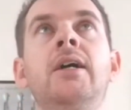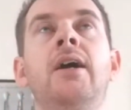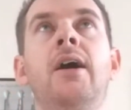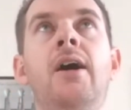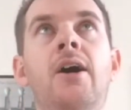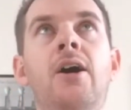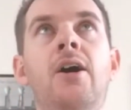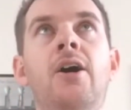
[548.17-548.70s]

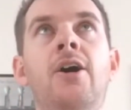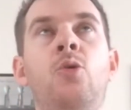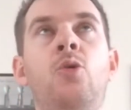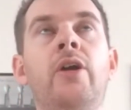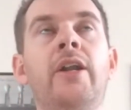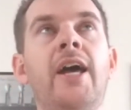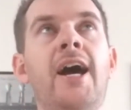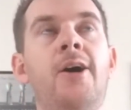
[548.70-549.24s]
Oh,
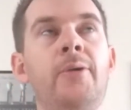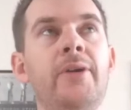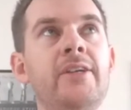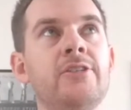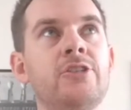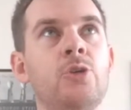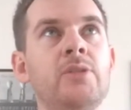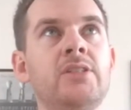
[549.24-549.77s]
what are
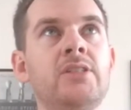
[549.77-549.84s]
we? So we're